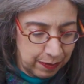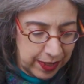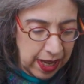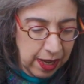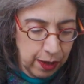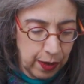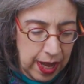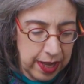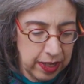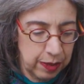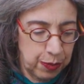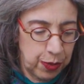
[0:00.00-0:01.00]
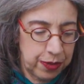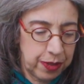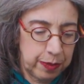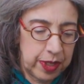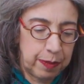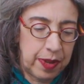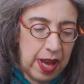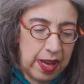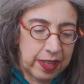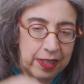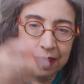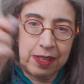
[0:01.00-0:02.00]
Now I can put them in a
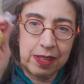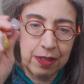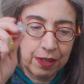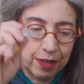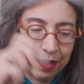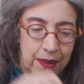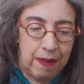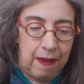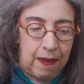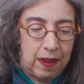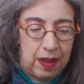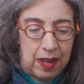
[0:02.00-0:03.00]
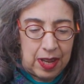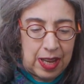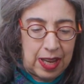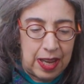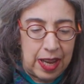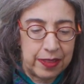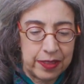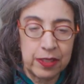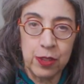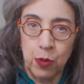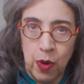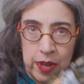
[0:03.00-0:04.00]
pocket here, and these
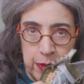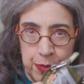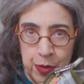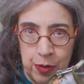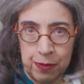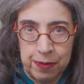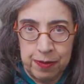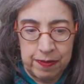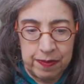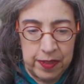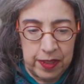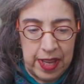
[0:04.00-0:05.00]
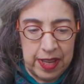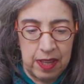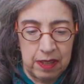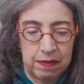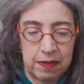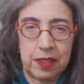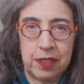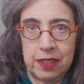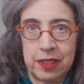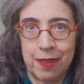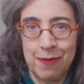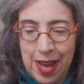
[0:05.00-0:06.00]
are waterproof. They're like a
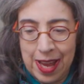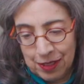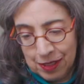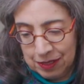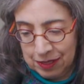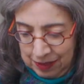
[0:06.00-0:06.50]
slick vinyl.